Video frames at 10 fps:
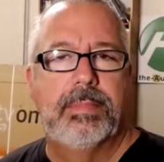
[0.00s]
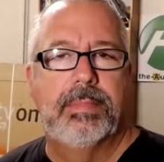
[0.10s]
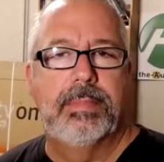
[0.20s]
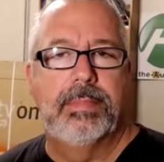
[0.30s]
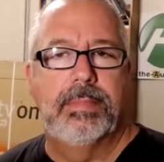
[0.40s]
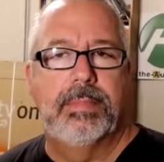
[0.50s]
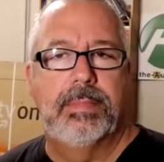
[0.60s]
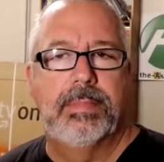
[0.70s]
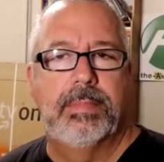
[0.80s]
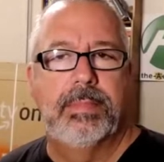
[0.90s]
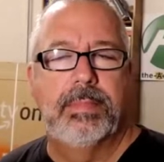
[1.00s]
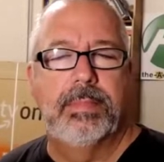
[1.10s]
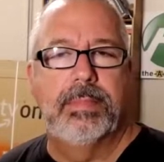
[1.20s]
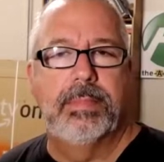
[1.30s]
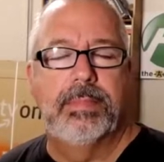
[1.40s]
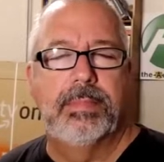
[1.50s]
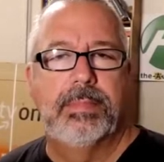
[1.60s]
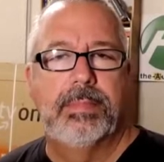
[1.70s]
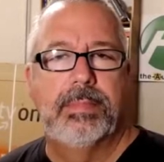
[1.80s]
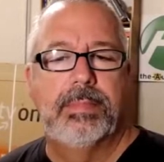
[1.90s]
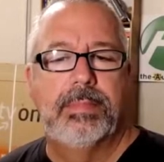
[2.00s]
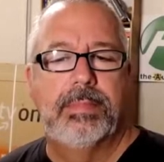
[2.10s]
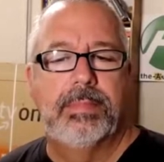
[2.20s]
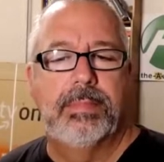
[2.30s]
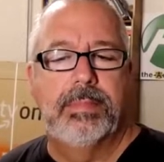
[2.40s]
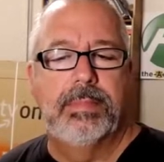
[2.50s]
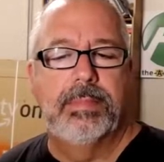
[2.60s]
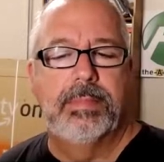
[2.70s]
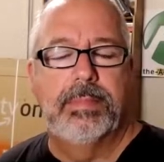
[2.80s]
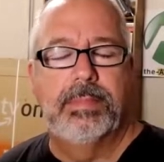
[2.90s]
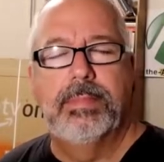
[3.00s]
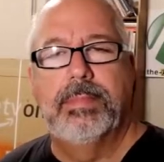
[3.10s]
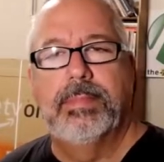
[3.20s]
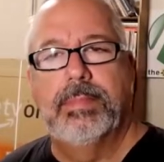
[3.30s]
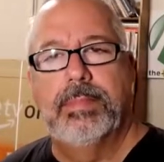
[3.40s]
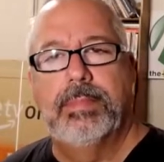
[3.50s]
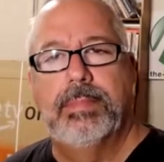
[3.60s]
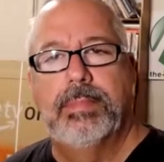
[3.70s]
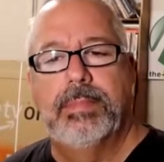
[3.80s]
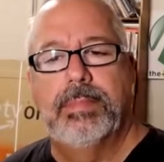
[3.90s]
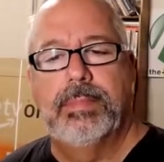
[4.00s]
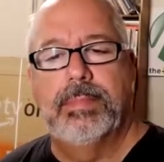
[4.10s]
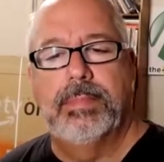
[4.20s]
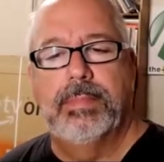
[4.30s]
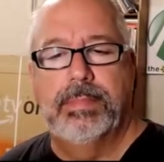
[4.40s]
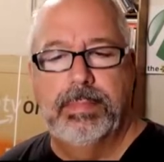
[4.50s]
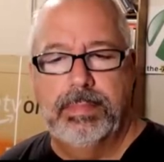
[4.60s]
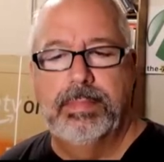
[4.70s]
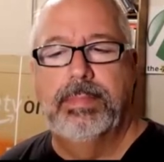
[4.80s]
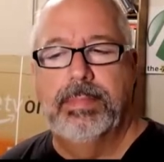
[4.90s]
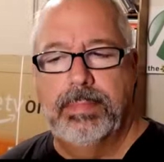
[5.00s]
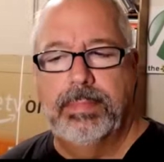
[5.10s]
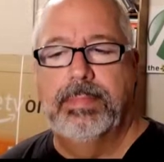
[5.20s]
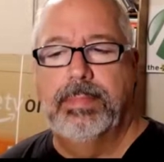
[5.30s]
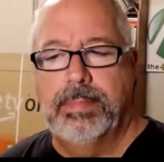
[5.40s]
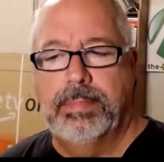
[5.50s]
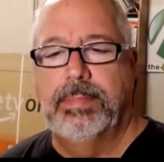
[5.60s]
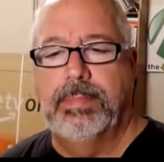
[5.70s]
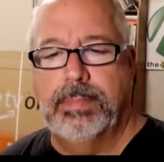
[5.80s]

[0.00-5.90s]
[no speech]